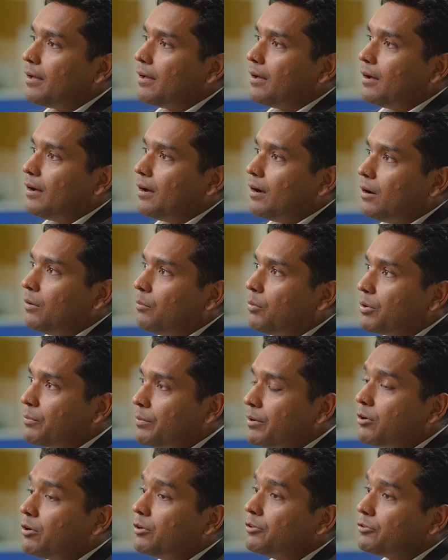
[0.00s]
What we
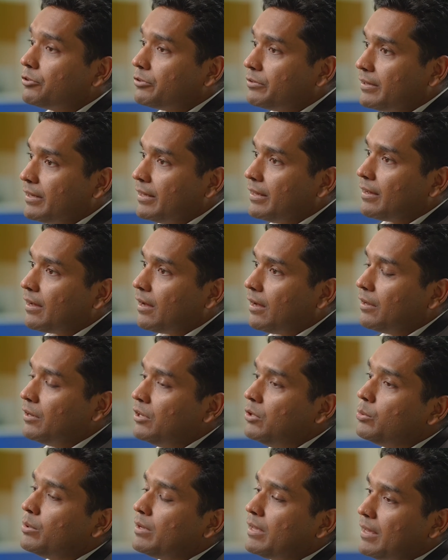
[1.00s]
are also seeing are
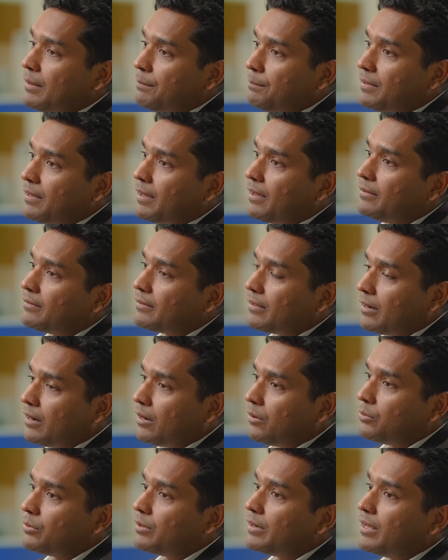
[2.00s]
new KPIs
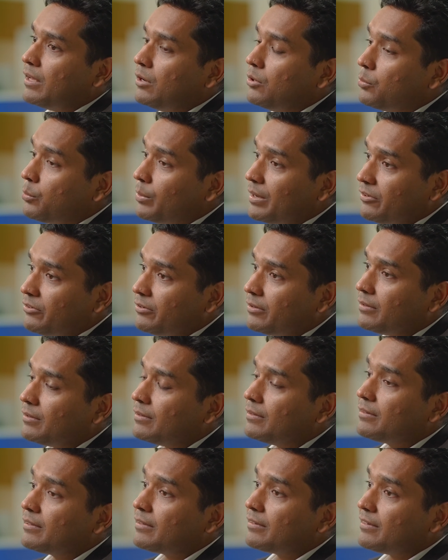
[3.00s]
around innovation,
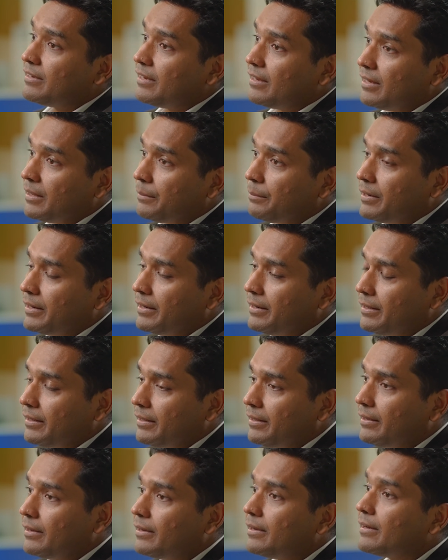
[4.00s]

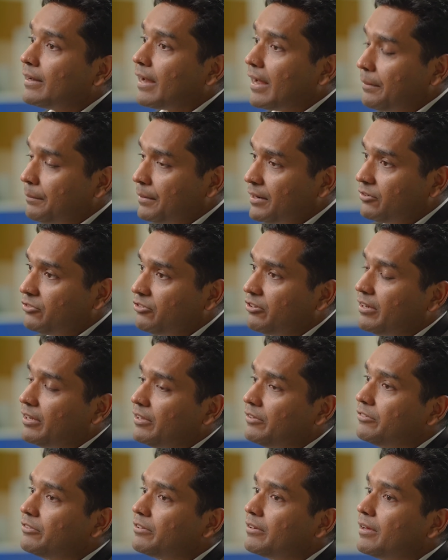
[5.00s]
sustainability, climate
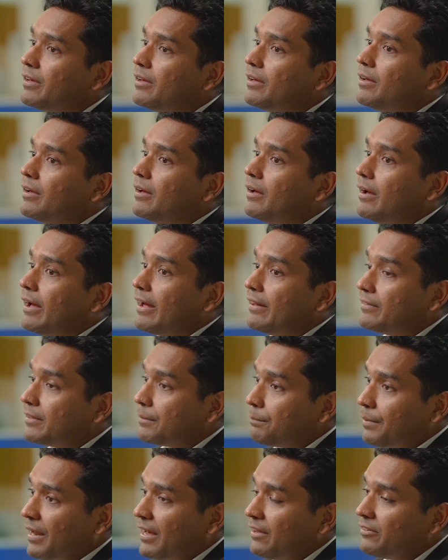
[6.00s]
change, and
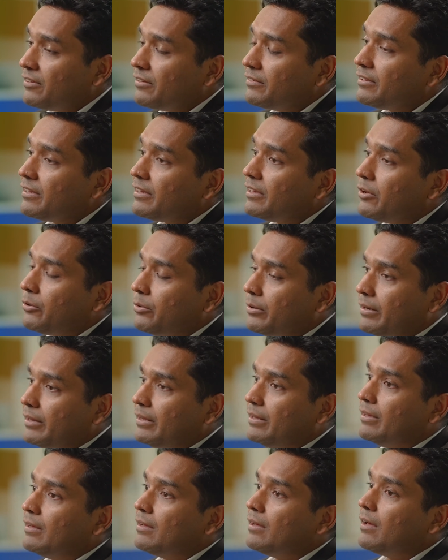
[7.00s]
supply chain
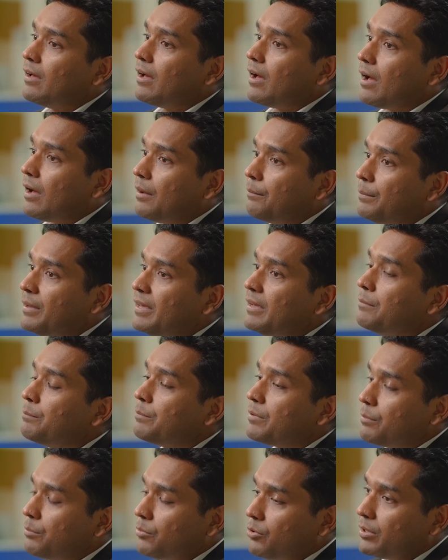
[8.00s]
security are being
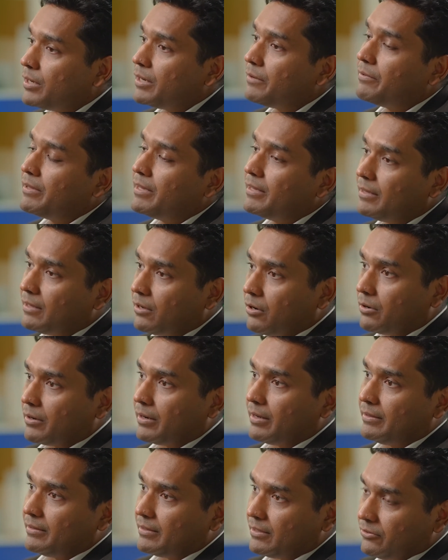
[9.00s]
promoted within the
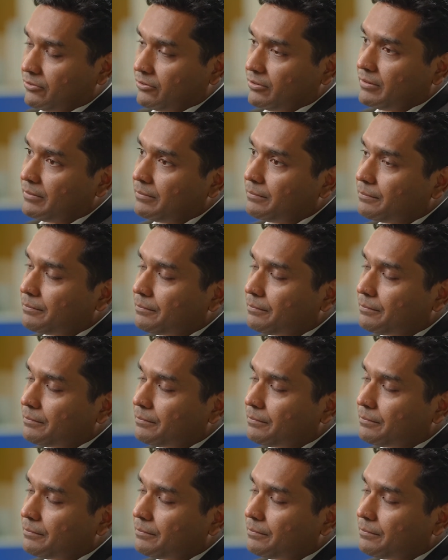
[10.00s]
organization.